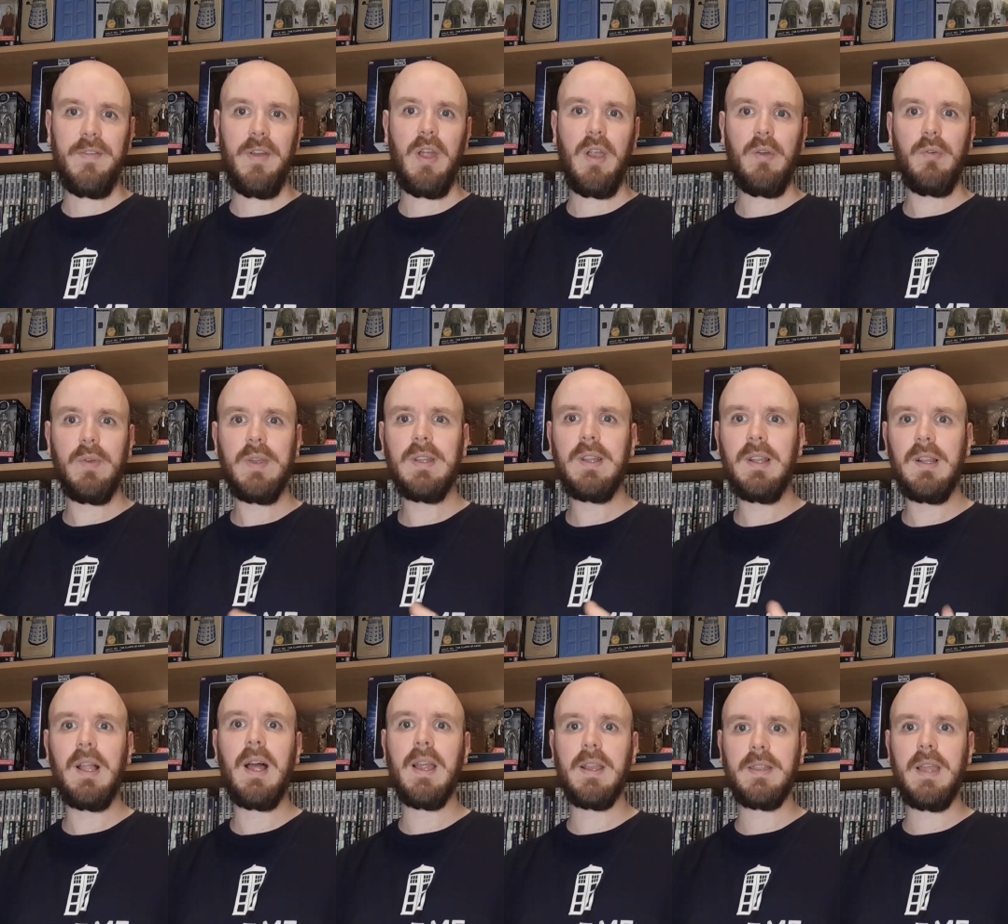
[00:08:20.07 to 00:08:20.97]
I really
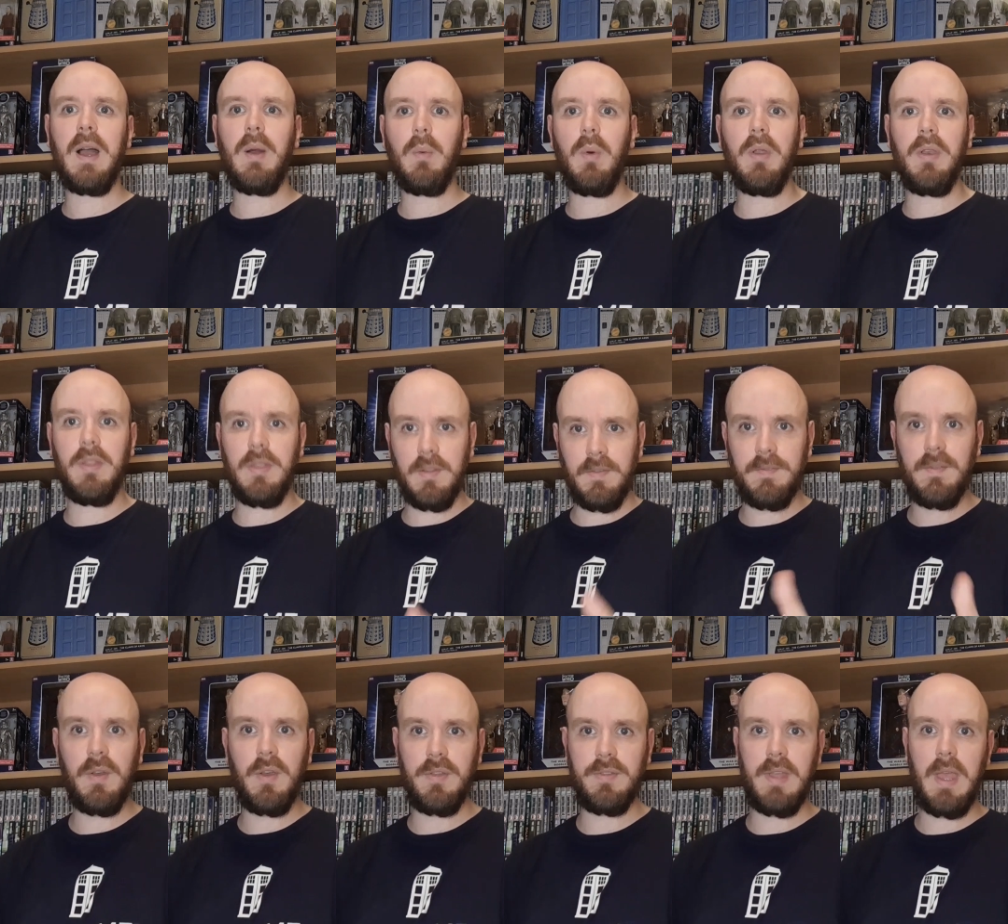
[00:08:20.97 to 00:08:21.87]
liked that one in the
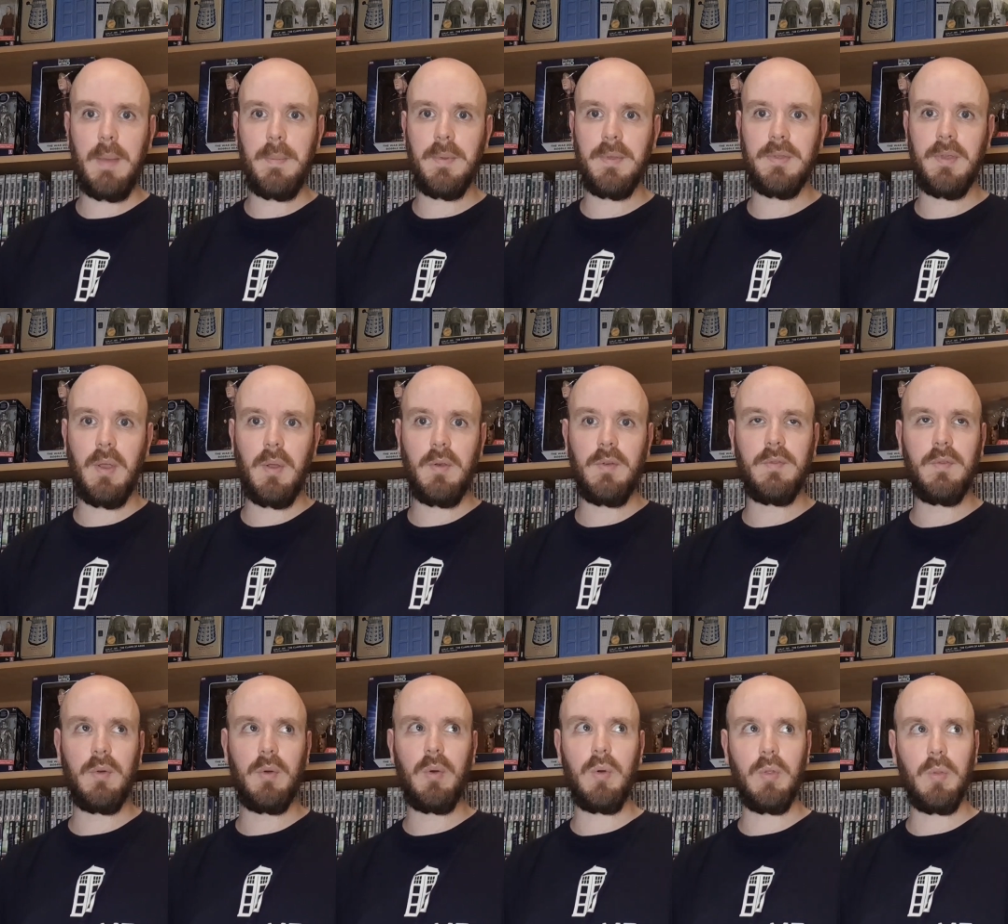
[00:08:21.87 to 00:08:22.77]
first episode
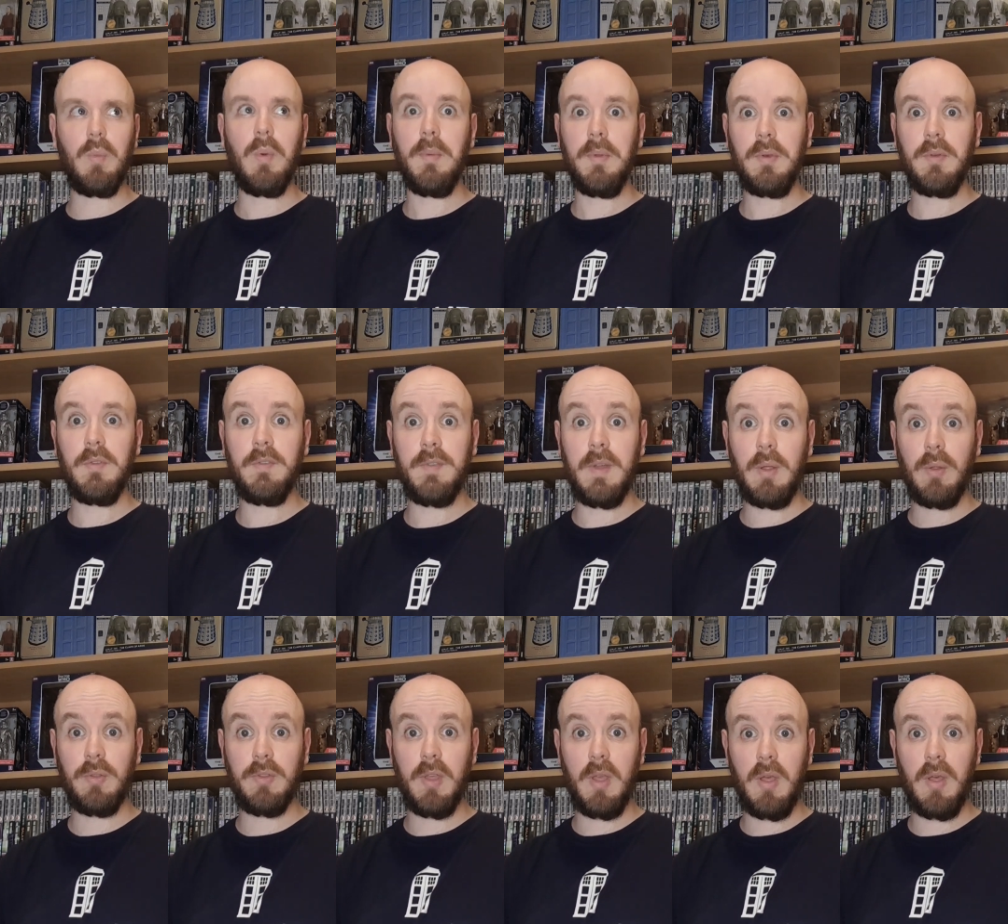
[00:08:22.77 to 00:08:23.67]
for The Woman Who Fell
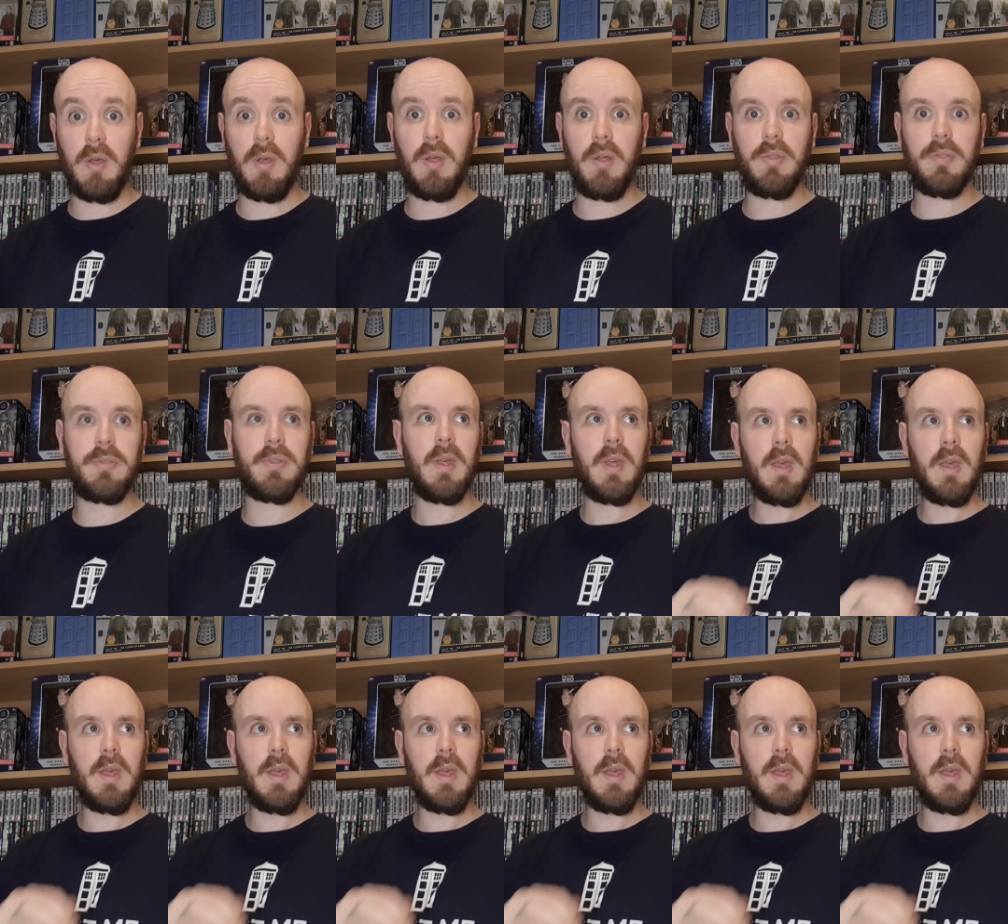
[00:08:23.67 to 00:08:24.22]
to Earth.